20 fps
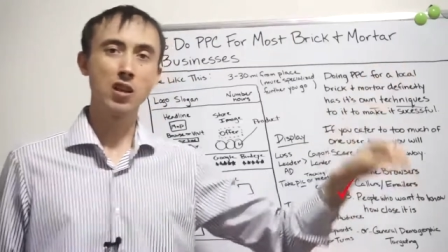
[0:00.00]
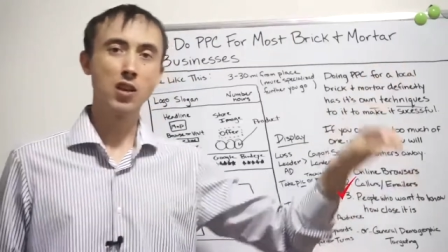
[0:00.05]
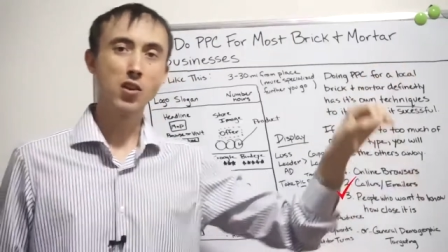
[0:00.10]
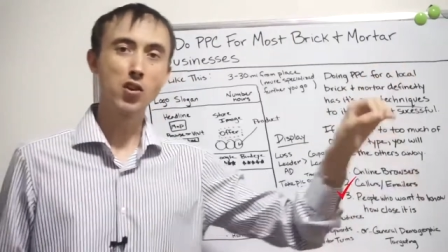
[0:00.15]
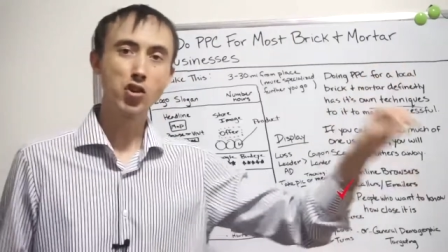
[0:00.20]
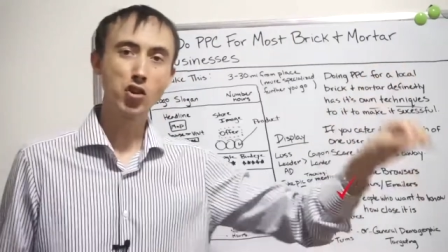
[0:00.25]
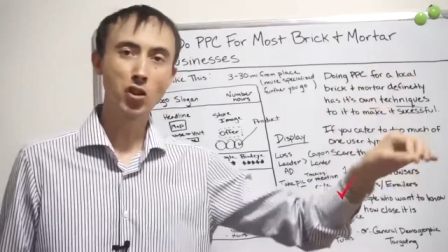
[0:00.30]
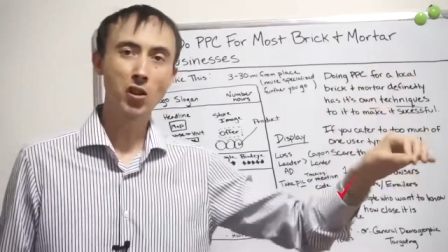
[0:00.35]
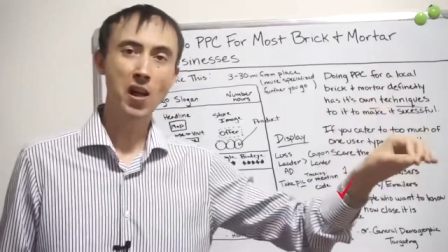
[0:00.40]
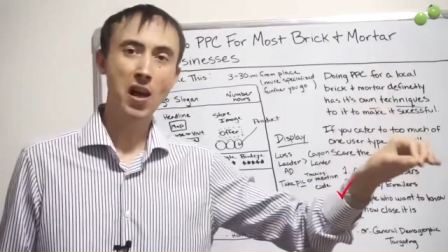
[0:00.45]

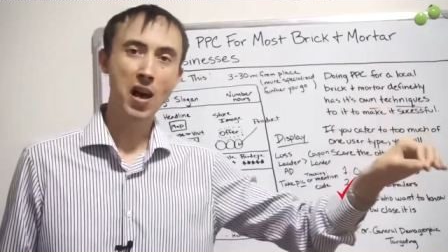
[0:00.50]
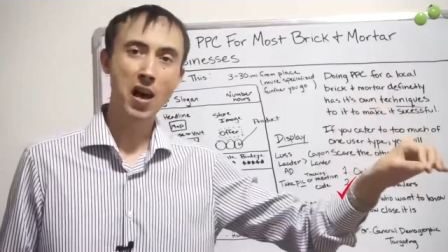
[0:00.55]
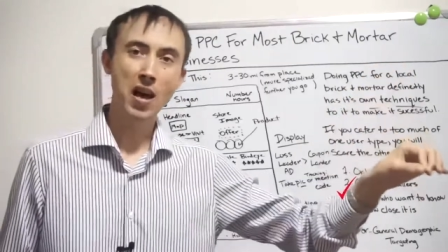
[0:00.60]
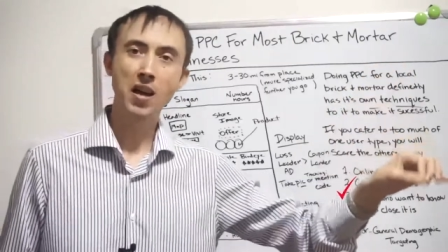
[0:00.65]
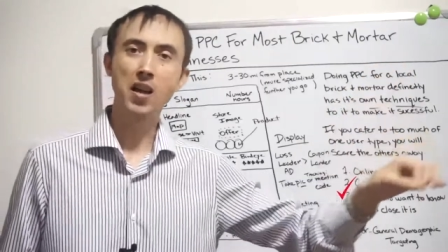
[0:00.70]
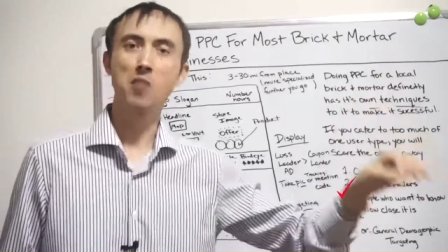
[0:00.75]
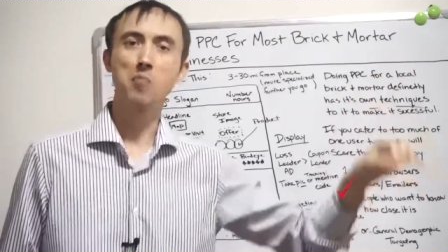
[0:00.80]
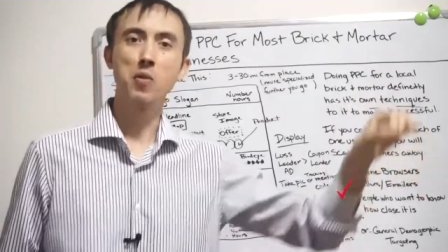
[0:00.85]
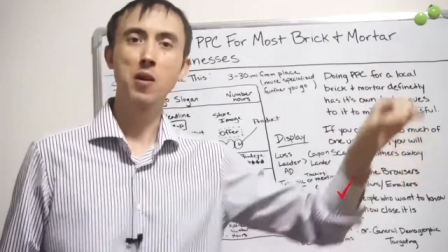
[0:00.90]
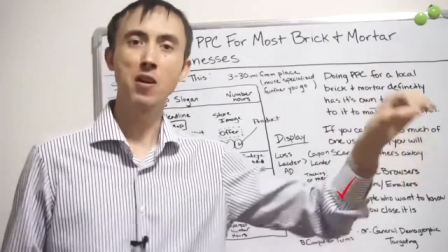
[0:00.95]
in
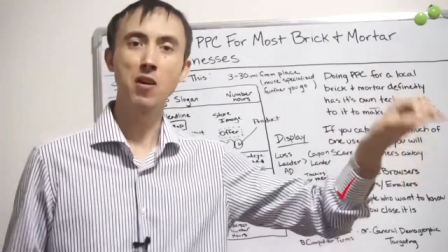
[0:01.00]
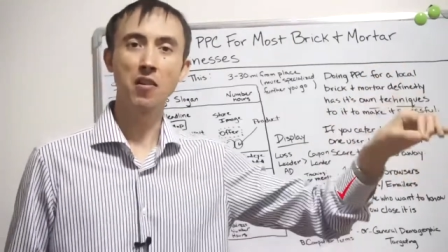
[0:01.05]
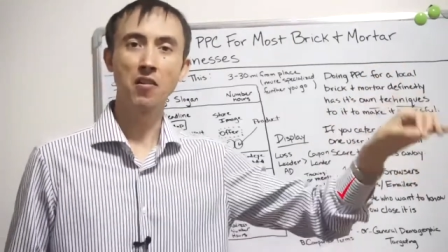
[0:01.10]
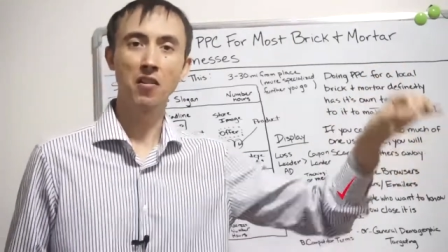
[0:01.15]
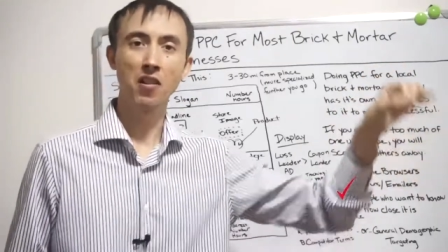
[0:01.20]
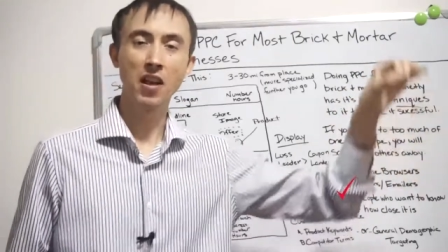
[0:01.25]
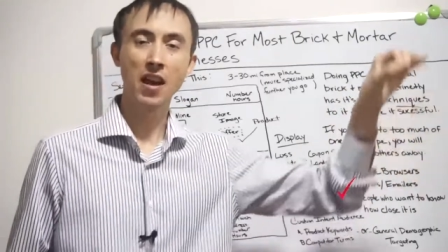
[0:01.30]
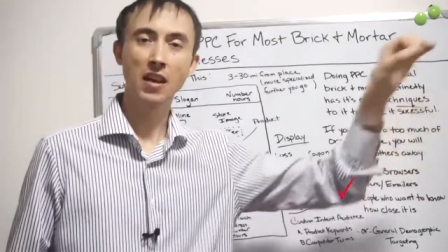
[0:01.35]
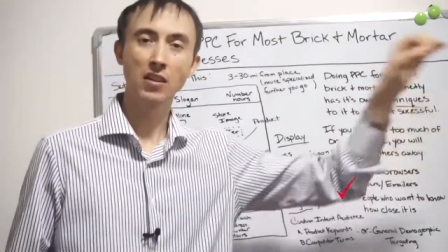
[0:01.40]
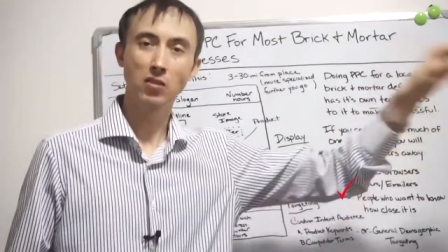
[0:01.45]
July compared to the
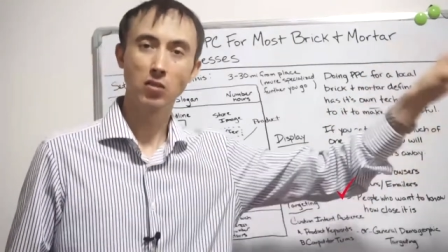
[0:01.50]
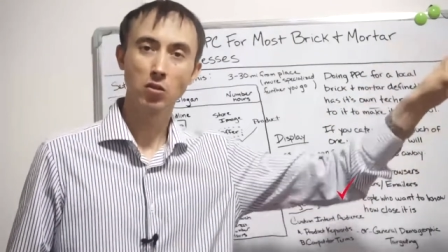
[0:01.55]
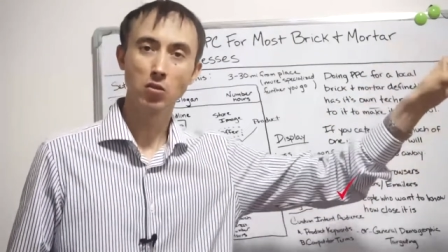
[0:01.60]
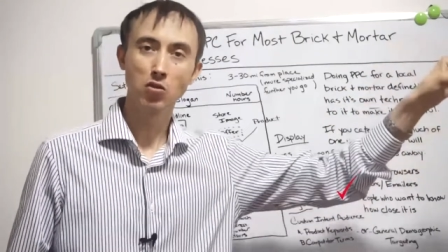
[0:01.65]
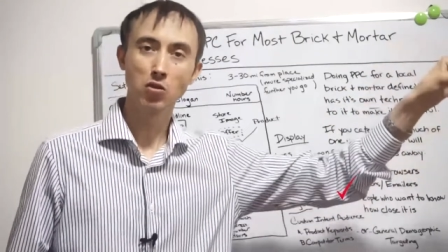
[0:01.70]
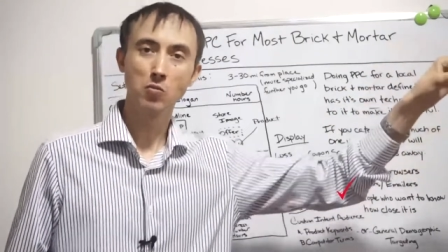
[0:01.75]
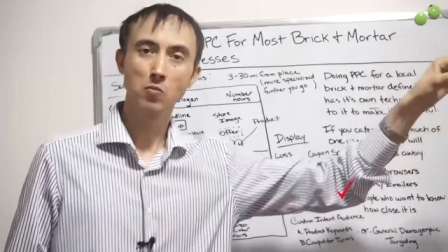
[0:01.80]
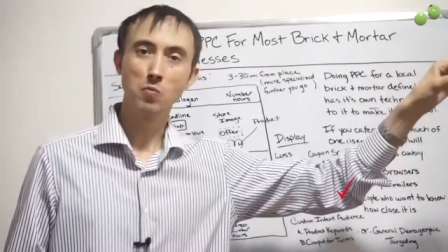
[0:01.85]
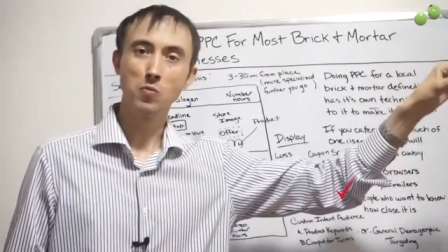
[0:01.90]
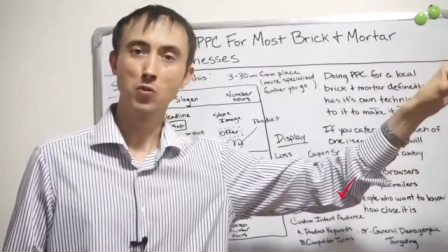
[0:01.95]
last
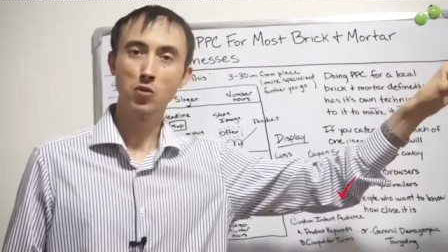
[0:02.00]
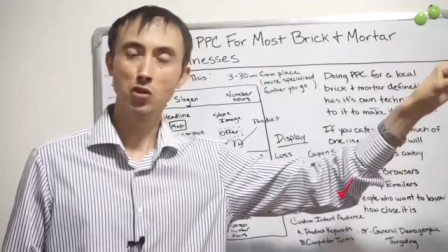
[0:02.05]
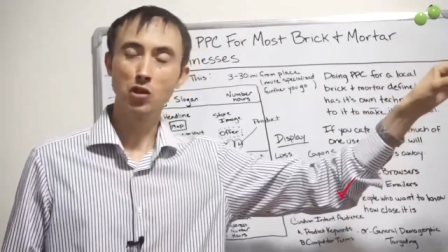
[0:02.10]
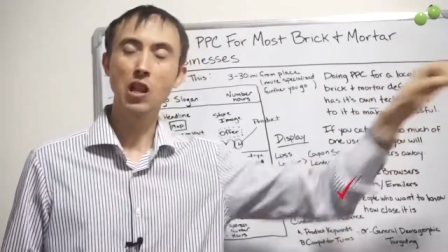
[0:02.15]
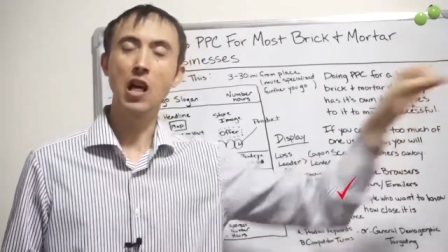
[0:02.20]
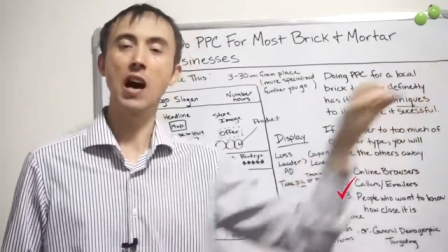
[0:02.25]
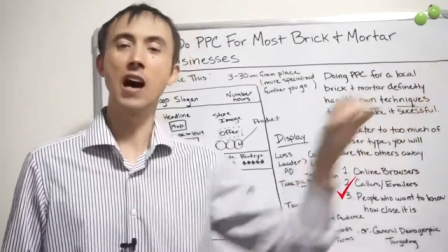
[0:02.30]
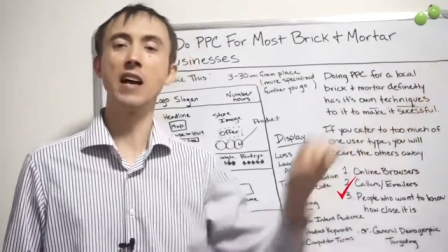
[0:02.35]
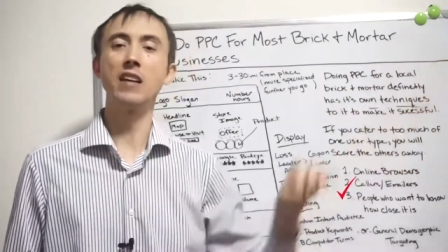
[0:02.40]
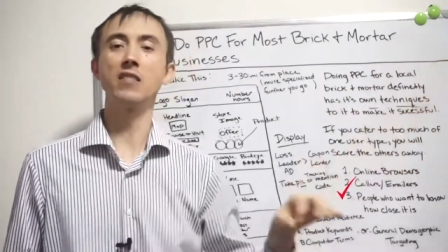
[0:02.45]
2
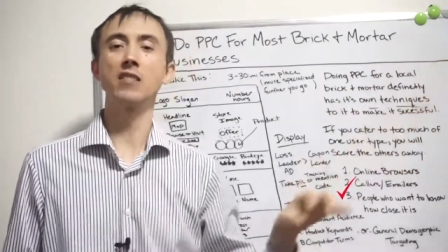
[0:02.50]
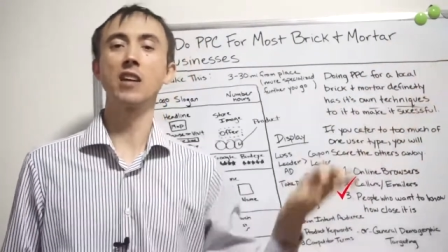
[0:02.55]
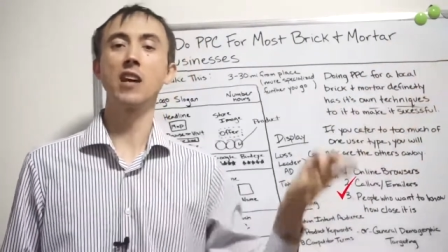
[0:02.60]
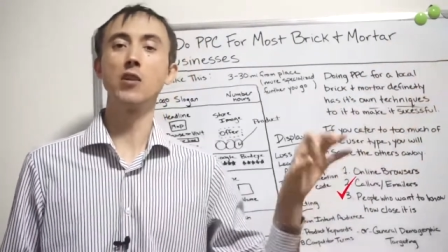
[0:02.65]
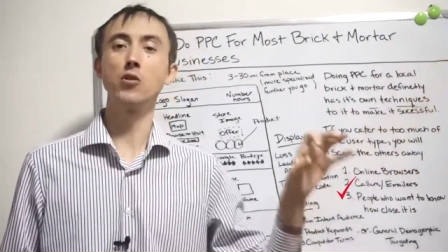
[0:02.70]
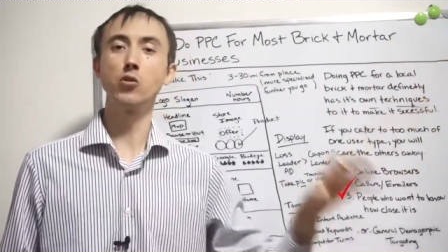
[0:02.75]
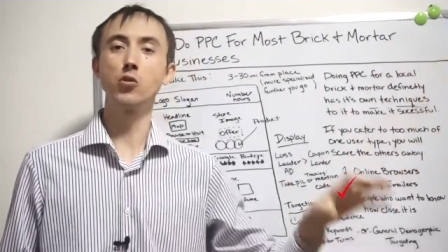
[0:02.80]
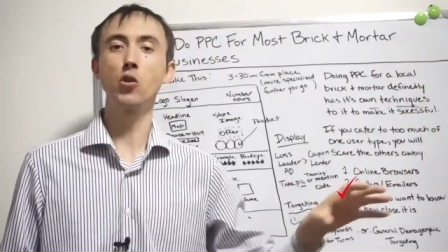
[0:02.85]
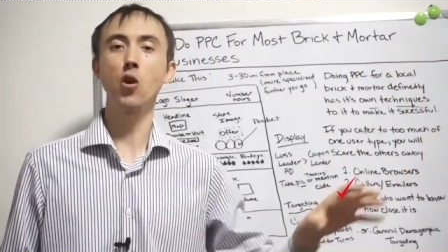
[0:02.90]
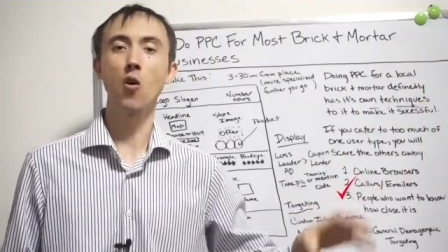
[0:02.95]
Julys,
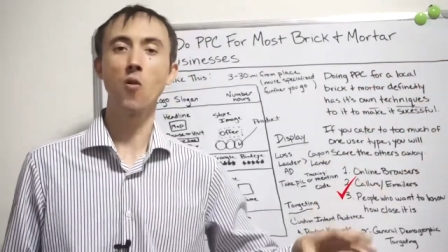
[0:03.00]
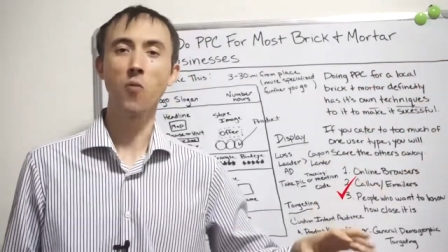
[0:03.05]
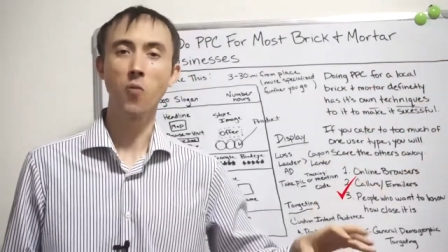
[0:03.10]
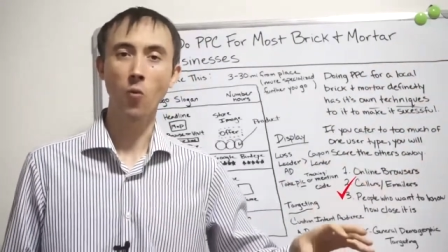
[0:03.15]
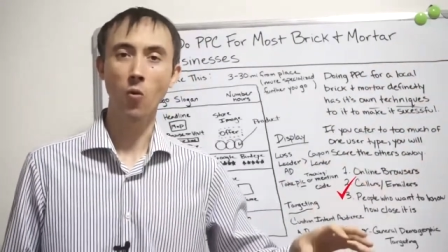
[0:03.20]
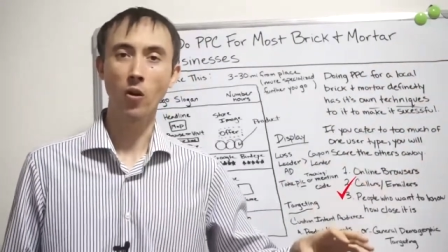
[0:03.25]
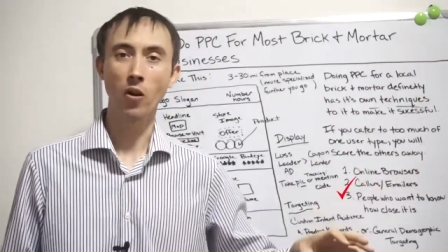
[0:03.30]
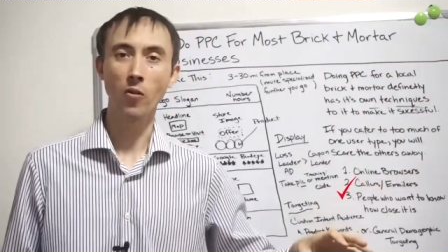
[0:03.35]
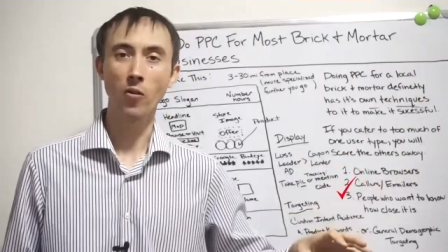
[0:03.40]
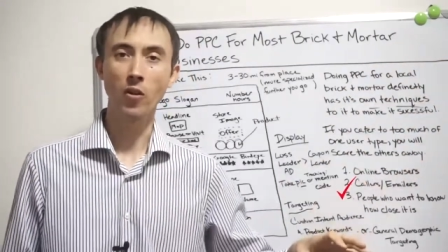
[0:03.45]
and so
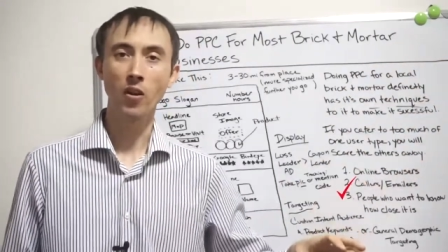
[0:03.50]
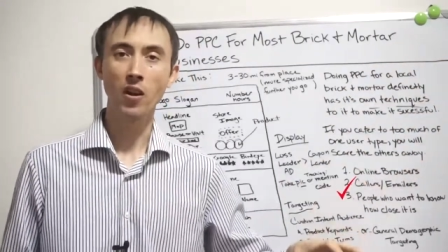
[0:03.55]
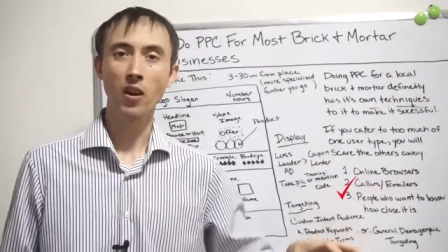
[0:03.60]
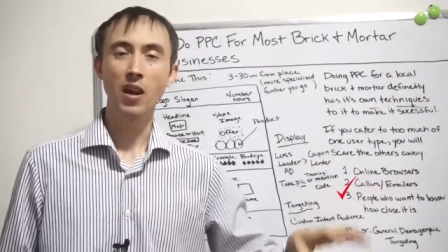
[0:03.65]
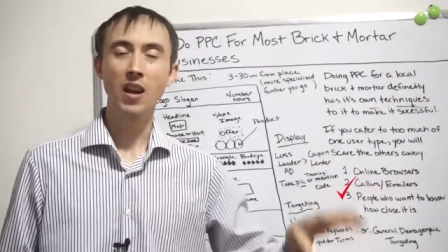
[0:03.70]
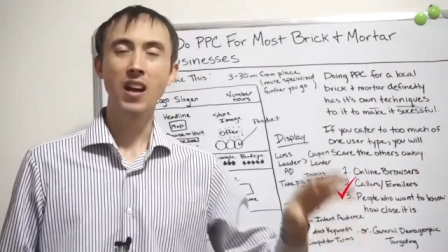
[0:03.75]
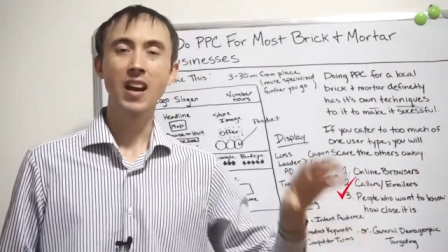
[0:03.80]
forth.